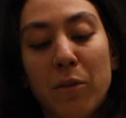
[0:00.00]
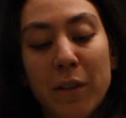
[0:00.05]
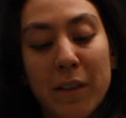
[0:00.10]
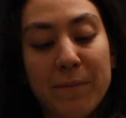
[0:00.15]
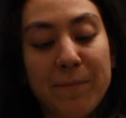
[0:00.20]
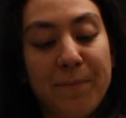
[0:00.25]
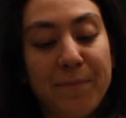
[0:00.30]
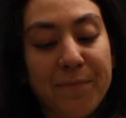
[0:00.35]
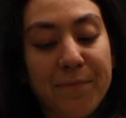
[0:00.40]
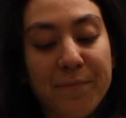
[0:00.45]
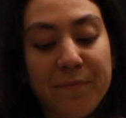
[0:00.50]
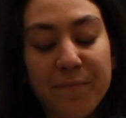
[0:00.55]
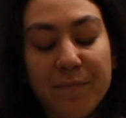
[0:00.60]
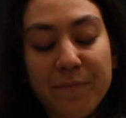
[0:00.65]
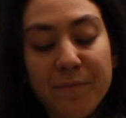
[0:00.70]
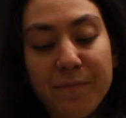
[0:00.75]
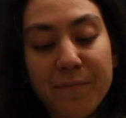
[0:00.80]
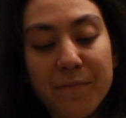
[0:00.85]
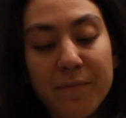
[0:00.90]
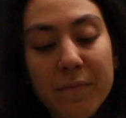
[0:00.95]

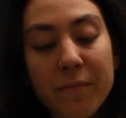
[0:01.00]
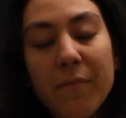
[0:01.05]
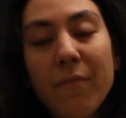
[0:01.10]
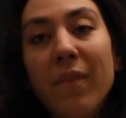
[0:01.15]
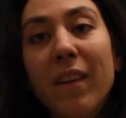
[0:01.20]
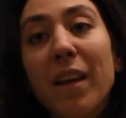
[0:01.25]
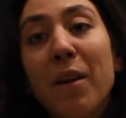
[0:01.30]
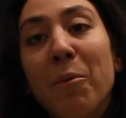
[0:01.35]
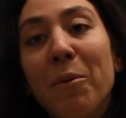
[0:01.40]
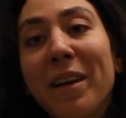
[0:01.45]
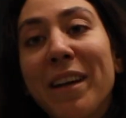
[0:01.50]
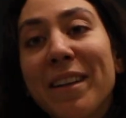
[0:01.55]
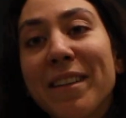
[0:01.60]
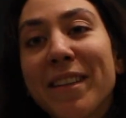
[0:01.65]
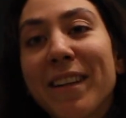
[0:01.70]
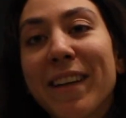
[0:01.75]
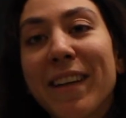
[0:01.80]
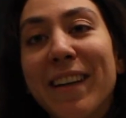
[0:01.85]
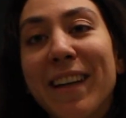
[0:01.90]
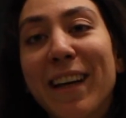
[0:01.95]
and we get
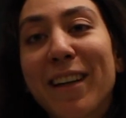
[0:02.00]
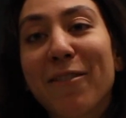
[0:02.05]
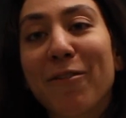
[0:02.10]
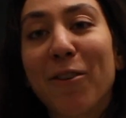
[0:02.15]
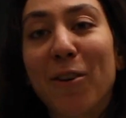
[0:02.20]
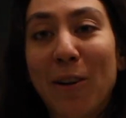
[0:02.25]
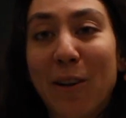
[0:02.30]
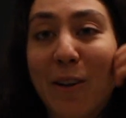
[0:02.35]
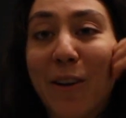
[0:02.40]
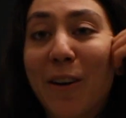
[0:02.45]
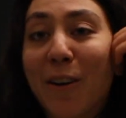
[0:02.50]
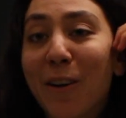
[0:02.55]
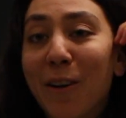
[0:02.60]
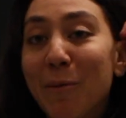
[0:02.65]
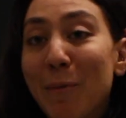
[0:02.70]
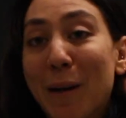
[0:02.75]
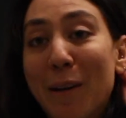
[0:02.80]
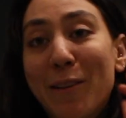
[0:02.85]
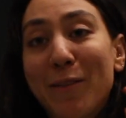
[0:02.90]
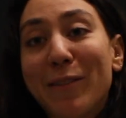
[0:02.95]
to connect for a longer
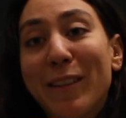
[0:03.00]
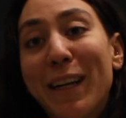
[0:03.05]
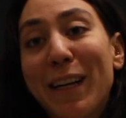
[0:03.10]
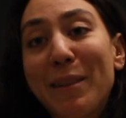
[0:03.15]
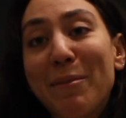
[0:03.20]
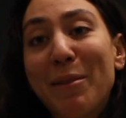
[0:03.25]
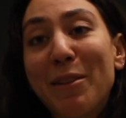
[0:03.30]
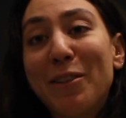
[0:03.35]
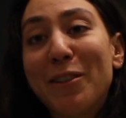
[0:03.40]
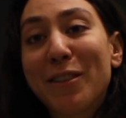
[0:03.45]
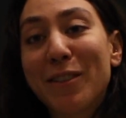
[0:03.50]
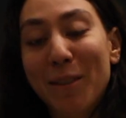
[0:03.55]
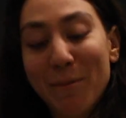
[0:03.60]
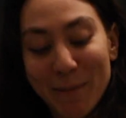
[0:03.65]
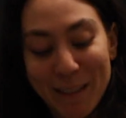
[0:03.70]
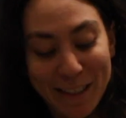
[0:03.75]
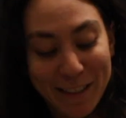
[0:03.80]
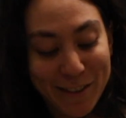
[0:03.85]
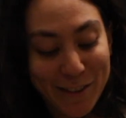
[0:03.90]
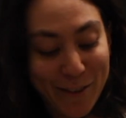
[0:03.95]
amount of time than just on
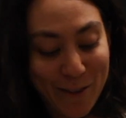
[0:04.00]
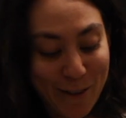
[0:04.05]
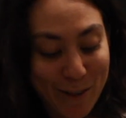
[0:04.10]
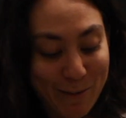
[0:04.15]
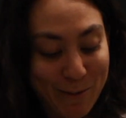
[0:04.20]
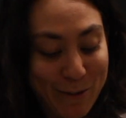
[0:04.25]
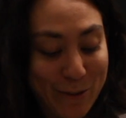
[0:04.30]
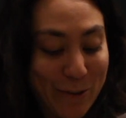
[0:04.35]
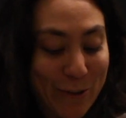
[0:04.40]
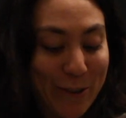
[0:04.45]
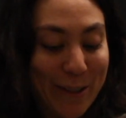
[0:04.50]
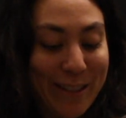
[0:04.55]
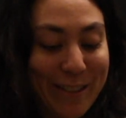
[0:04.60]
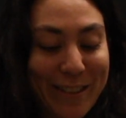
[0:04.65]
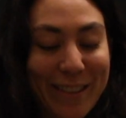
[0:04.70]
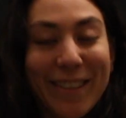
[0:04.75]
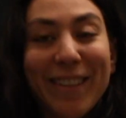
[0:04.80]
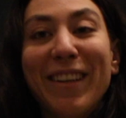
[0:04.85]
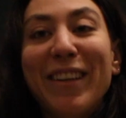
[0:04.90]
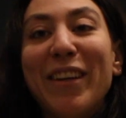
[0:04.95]
my Instagram stories.
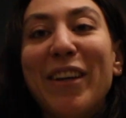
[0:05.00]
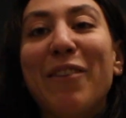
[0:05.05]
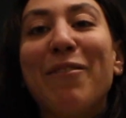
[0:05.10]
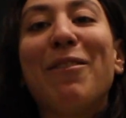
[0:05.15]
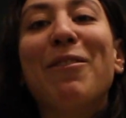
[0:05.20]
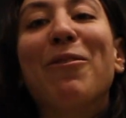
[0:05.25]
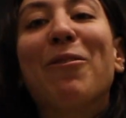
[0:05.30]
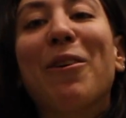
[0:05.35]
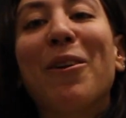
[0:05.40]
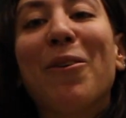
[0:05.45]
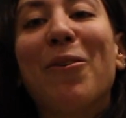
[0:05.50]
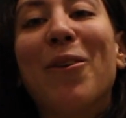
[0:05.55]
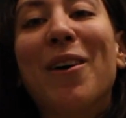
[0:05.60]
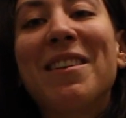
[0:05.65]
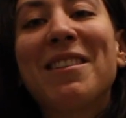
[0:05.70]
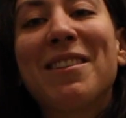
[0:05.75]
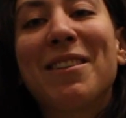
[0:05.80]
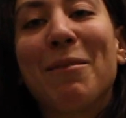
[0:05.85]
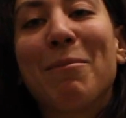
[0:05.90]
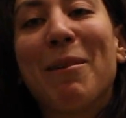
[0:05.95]
And if you don't want to
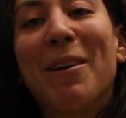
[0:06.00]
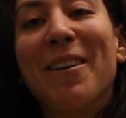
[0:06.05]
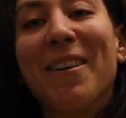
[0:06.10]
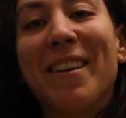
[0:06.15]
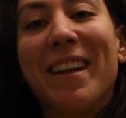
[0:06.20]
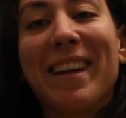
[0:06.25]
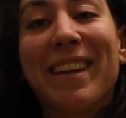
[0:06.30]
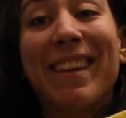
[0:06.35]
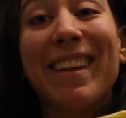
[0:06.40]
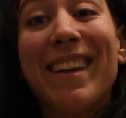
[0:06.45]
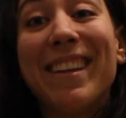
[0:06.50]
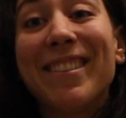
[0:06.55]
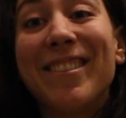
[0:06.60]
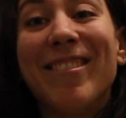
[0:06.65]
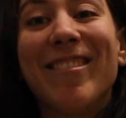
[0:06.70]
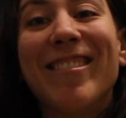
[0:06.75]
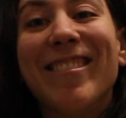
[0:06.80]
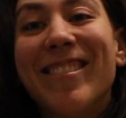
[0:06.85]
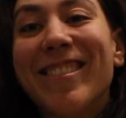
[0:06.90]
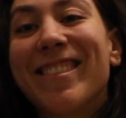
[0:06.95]
watch a part like this,
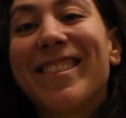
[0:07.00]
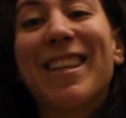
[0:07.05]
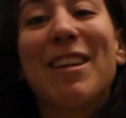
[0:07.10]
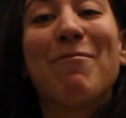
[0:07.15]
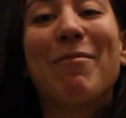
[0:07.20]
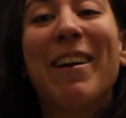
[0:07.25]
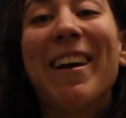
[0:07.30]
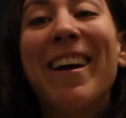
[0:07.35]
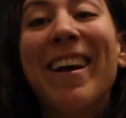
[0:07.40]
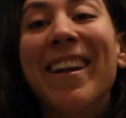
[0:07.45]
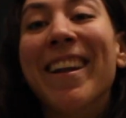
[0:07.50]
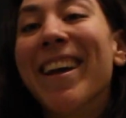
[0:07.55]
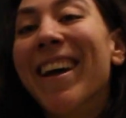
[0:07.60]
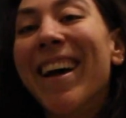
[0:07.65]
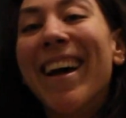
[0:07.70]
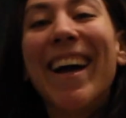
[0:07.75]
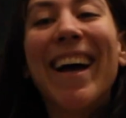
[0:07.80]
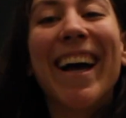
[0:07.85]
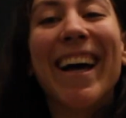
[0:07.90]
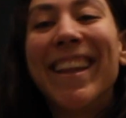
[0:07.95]
you can just skip ahead,
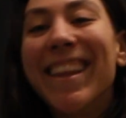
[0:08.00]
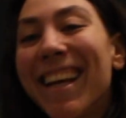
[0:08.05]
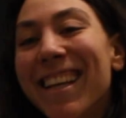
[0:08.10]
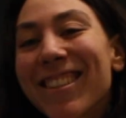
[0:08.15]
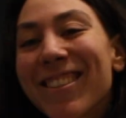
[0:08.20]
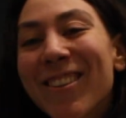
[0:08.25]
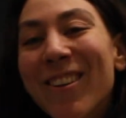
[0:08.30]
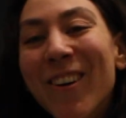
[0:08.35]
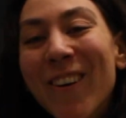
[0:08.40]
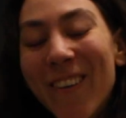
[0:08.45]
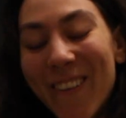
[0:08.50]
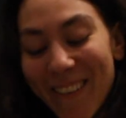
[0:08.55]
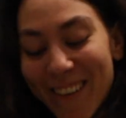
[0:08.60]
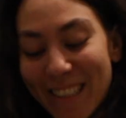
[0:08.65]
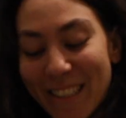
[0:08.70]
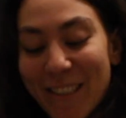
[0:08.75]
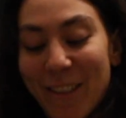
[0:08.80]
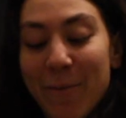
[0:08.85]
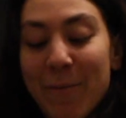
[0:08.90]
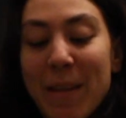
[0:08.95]
and that's cool.
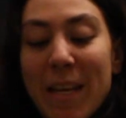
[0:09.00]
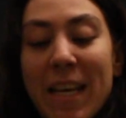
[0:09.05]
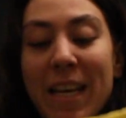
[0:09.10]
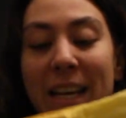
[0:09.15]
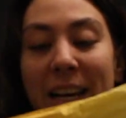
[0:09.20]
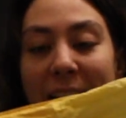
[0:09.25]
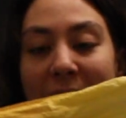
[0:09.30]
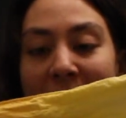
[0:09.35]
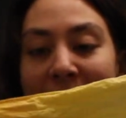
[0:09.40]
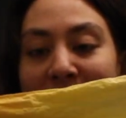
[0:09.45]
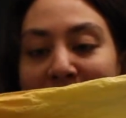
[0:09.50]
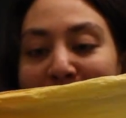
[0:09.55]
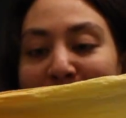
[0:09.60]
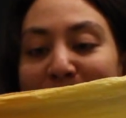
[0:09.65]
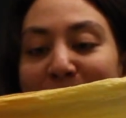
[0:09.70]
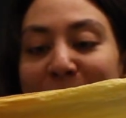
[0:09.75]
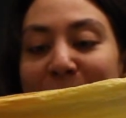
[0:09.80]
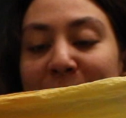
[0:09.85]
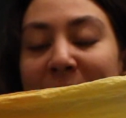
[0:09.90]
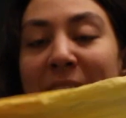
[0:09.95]
So
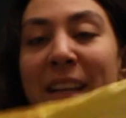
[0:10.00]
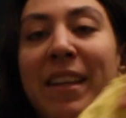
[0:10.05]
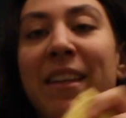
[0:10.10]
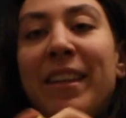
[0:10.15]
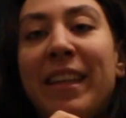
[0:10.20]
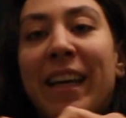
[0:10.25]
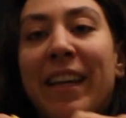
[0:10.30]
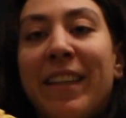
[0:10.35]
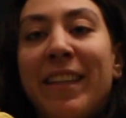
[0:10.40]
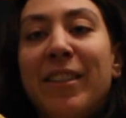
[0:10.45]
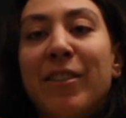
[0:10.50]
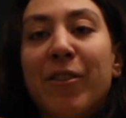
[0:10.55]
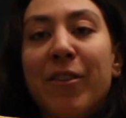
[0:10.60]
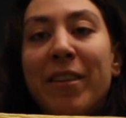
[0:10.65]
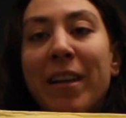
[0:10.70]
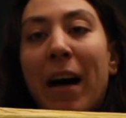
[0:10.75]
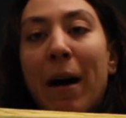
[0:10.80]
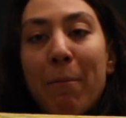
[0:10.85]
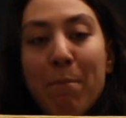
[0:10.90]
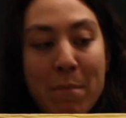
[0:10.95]
yeah, these are
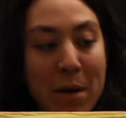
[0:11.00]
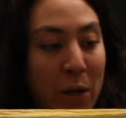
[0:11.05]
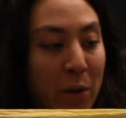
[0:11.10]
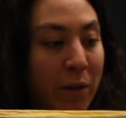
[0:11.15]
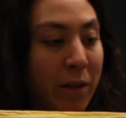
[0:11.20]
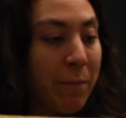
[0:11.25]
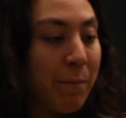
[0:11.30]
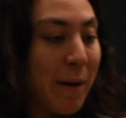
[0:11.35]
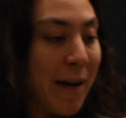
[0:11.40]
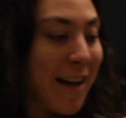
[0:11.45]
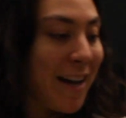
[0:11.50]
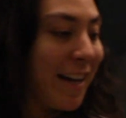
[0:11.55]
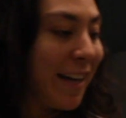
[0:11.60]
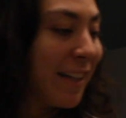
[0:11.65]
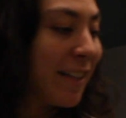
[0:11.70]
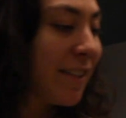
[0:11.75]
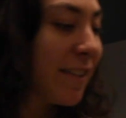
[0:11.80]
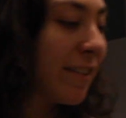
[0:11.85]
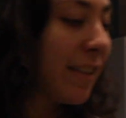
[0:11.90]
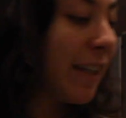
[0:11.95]
nut milk bags,